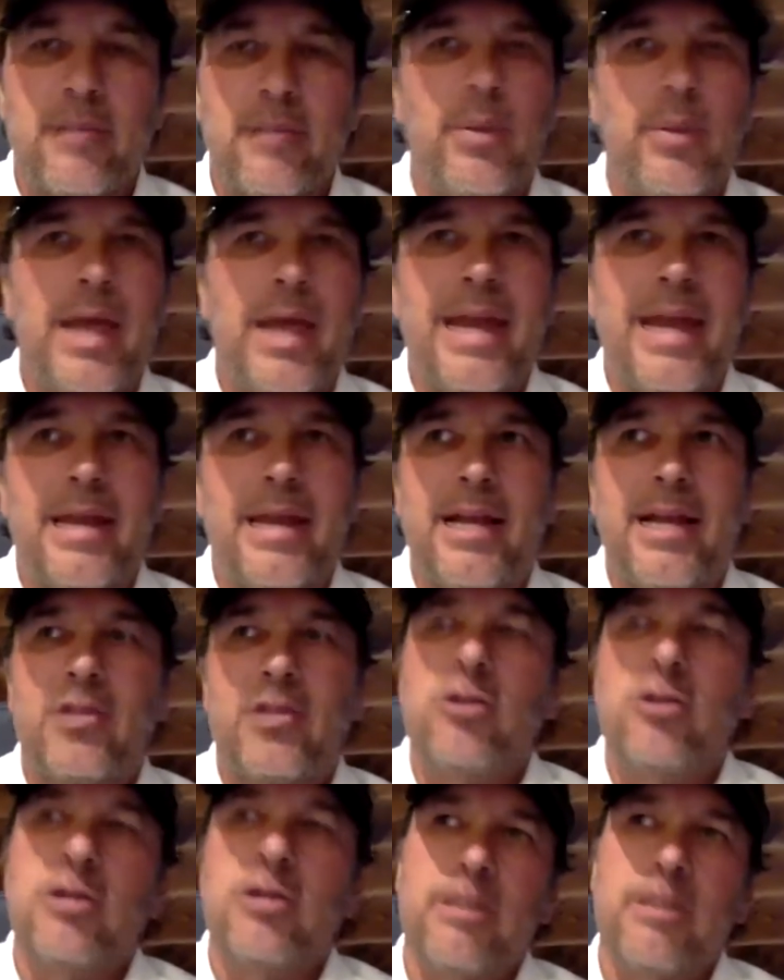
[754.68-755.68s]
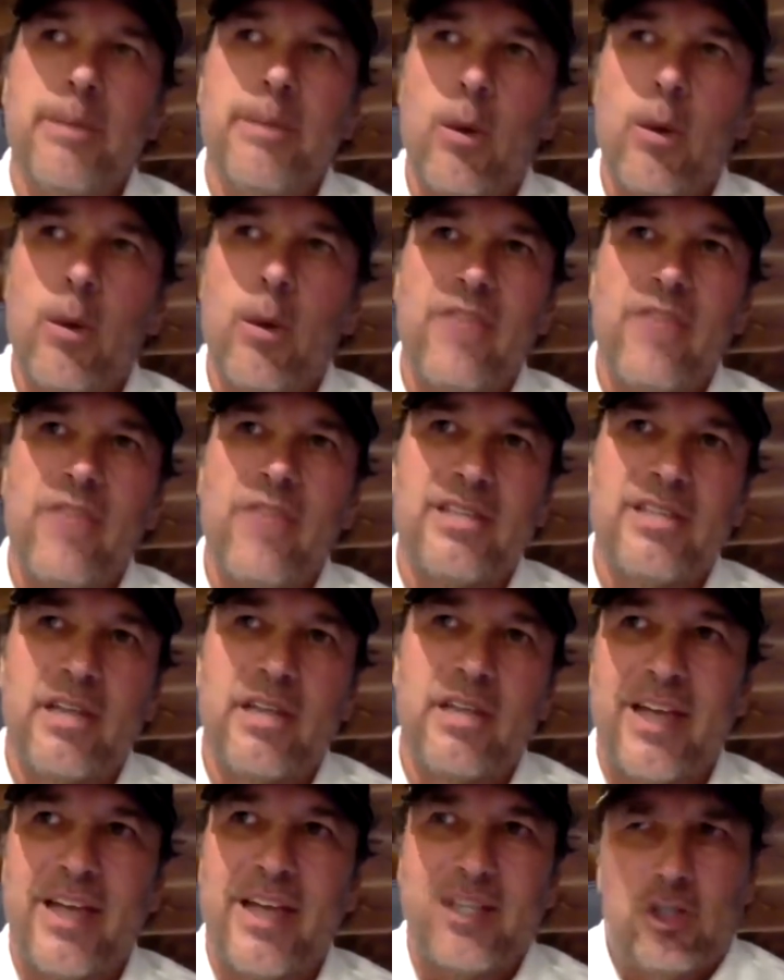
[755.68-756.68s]
important product on the planet. I looked at my
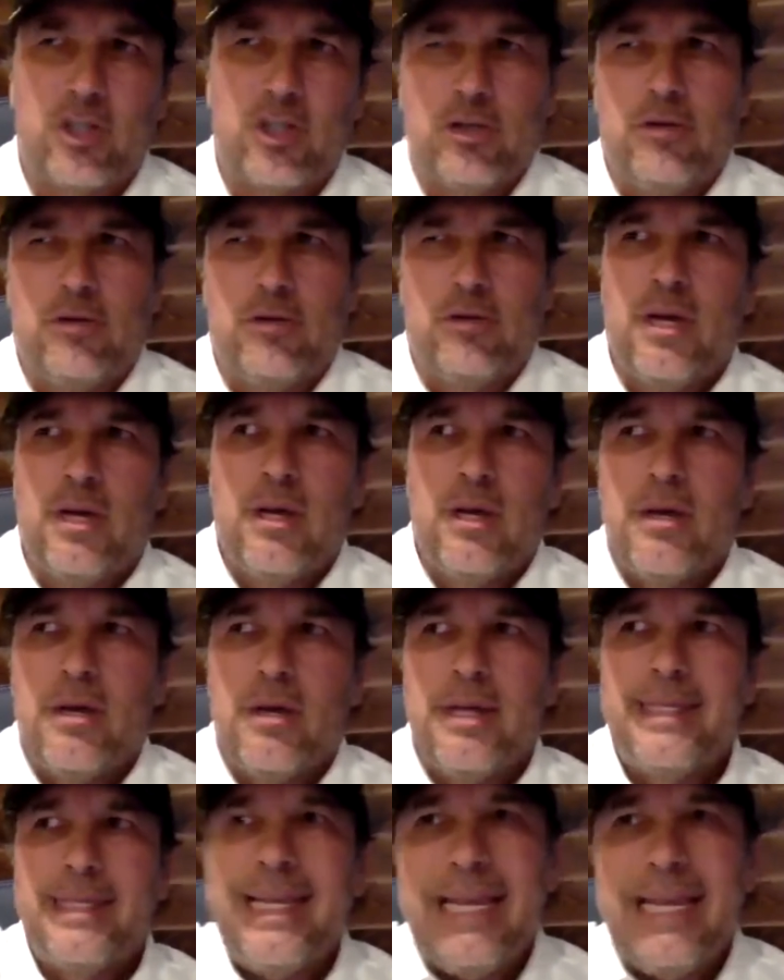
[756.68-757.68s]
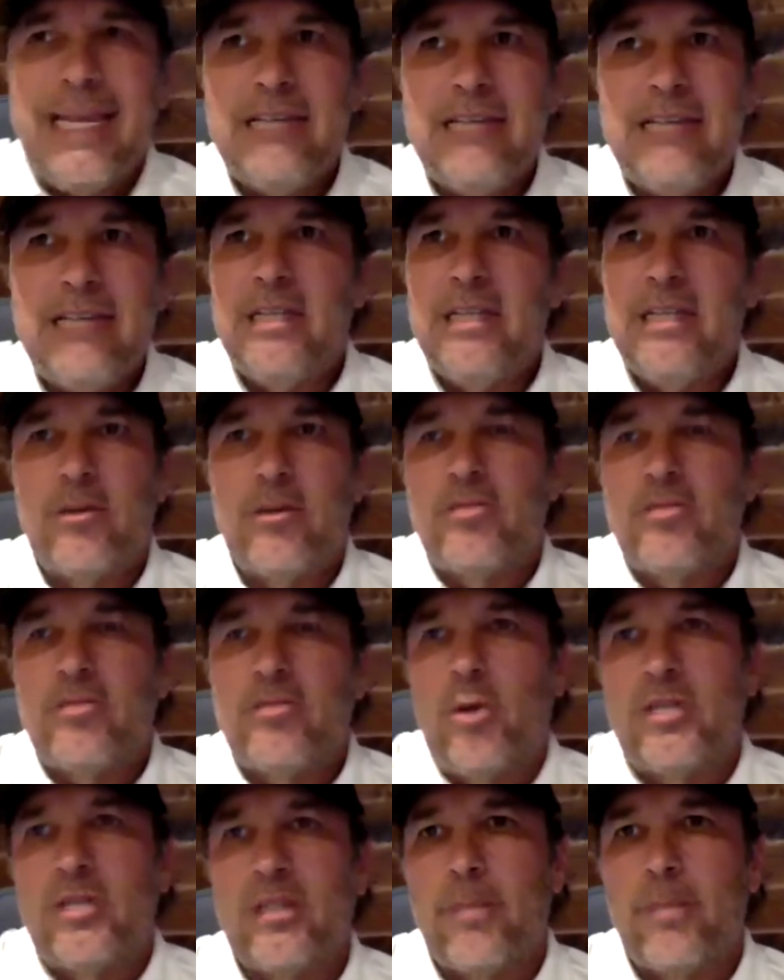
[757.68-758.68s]
wife and I said, if that's true, it's easily the most
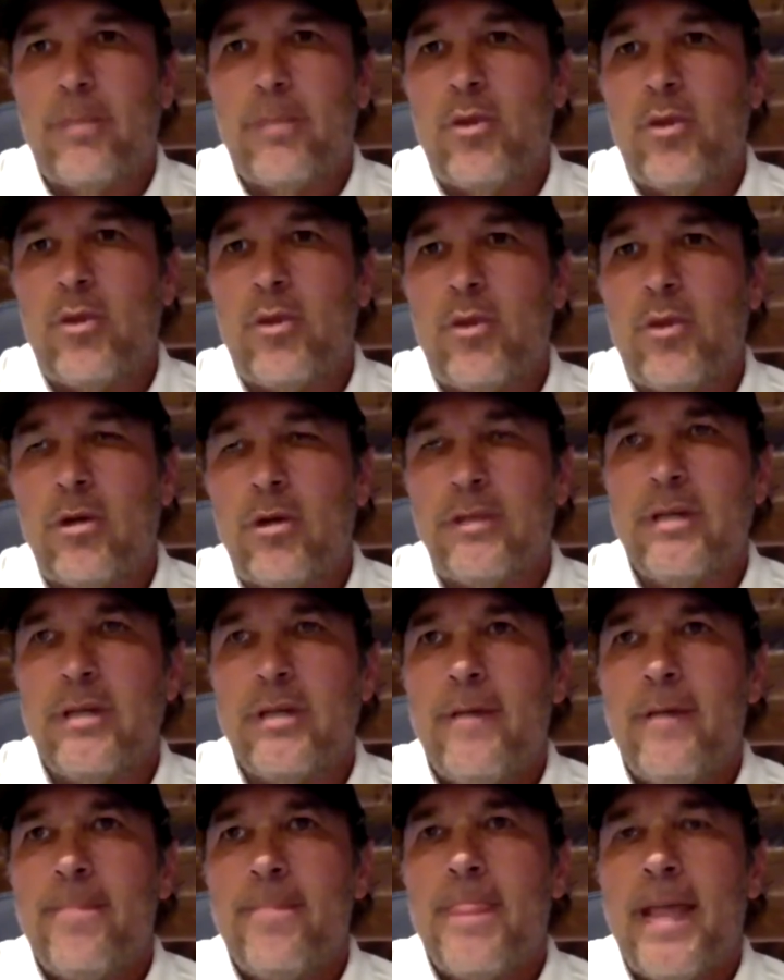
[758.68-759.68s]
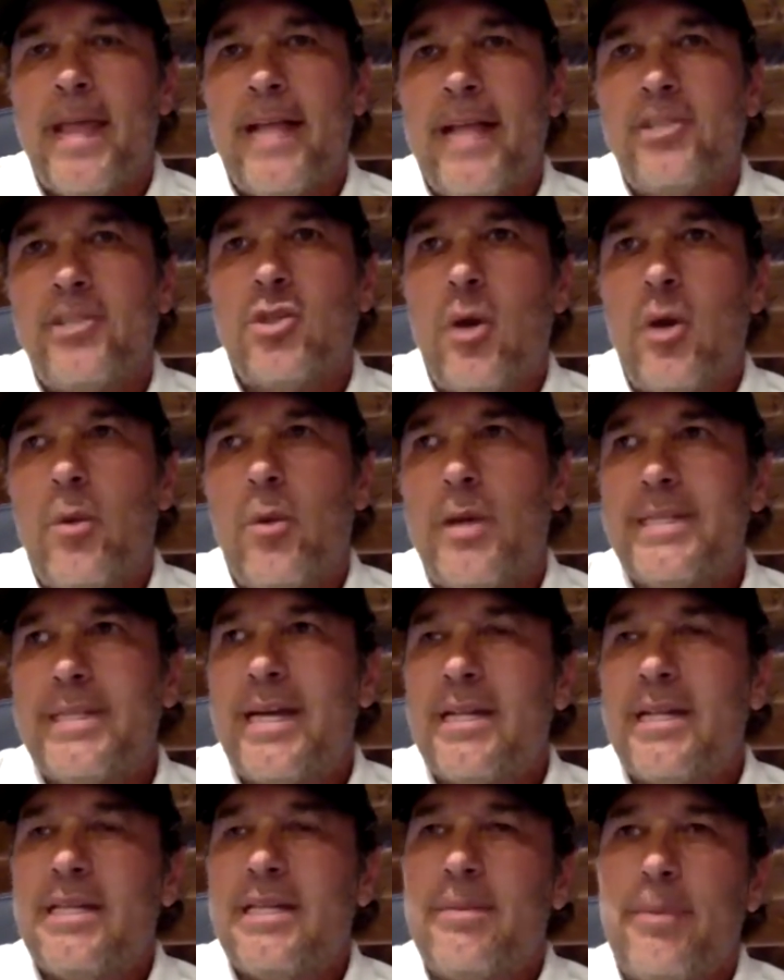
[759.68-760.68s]
important supplement in the world. And so I went down
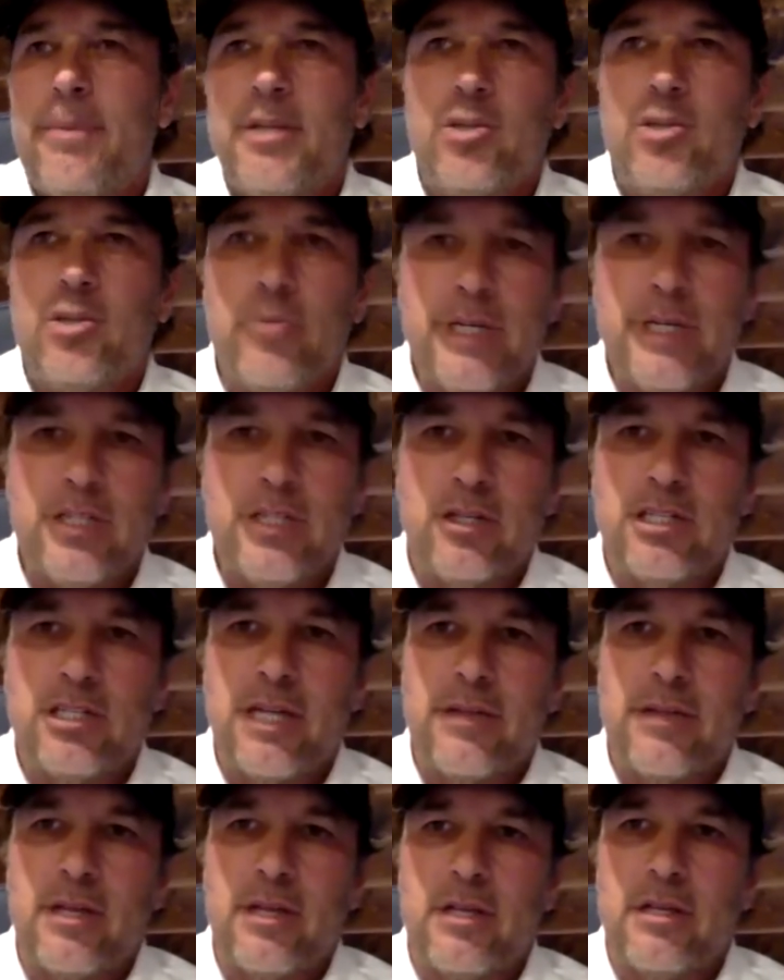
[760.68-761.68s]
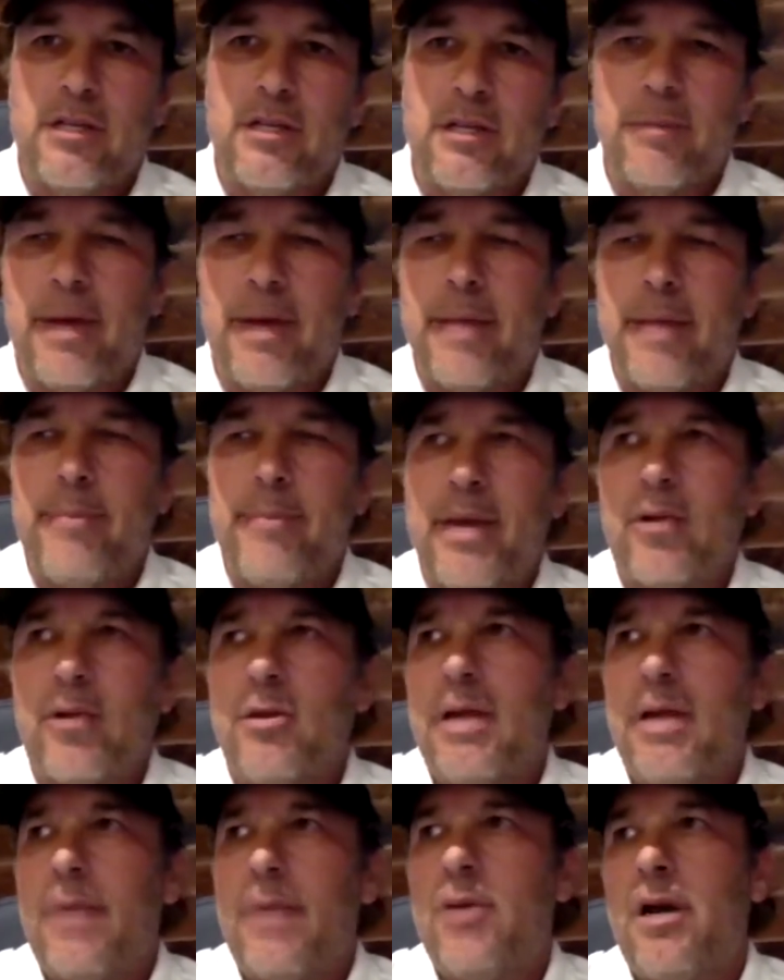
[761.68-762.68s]
and did a bunch of research on the
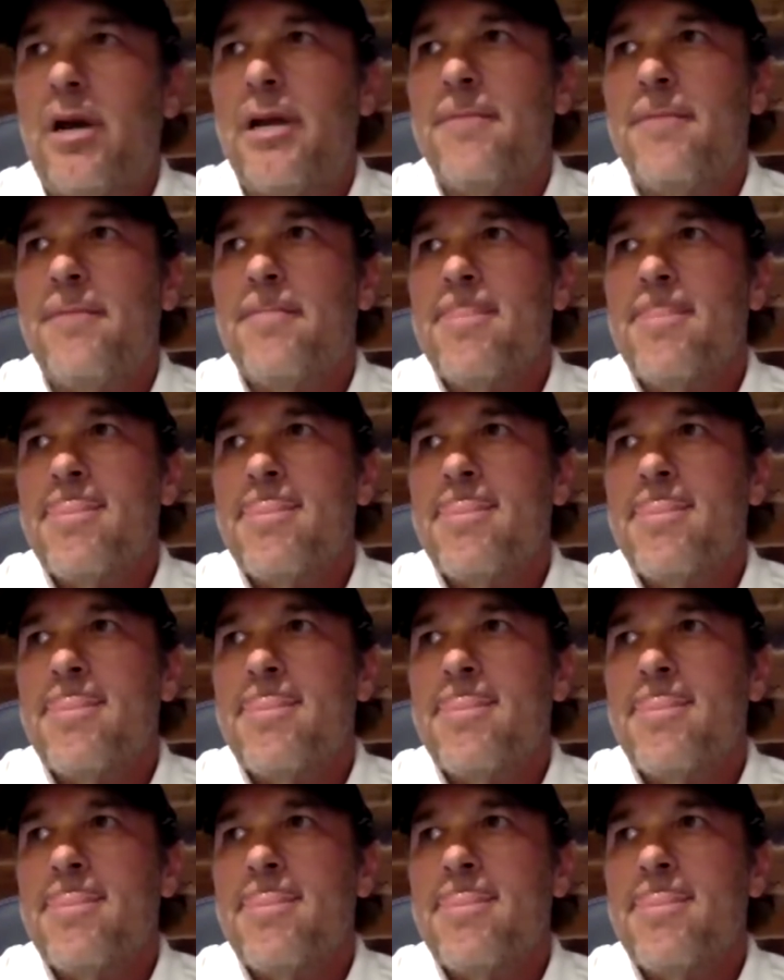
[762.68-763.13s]
medical library.